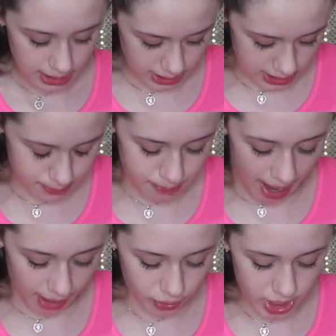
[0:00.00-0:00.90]
These
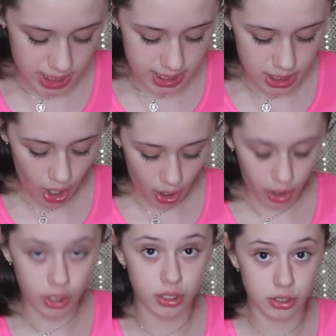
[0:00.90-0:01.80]
batteries
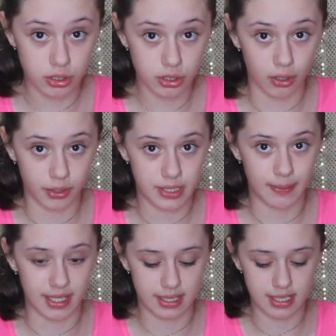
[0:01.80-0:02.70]
are so
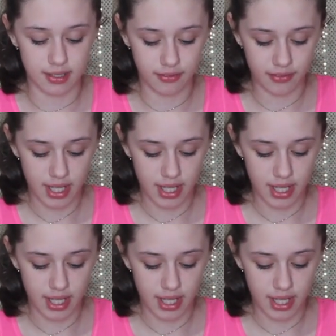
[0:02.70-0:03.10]
expensive.